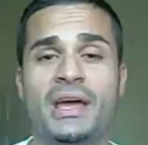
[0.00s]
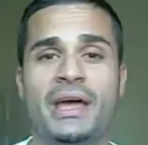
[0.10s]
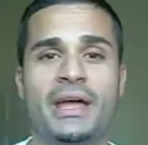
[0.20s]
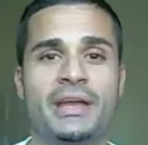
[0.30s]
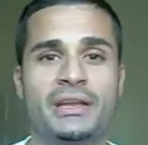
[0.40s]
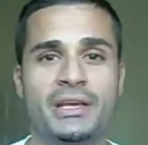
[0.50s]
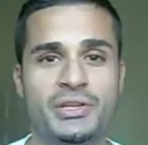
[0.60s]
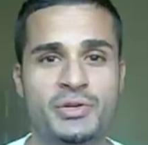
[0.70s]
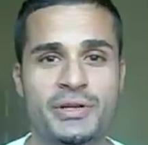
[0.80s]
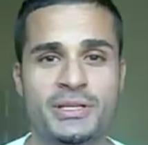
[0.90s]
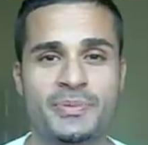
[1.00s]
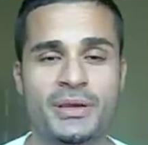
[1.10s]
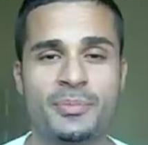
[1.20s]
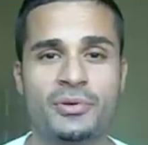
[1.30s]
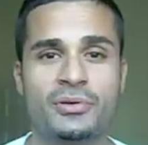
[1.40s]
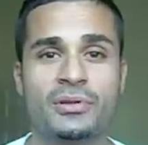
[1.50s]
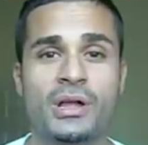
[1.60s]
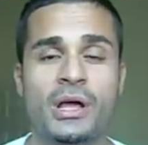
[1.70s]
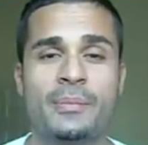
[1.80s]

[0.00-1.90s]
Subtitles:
and he treats people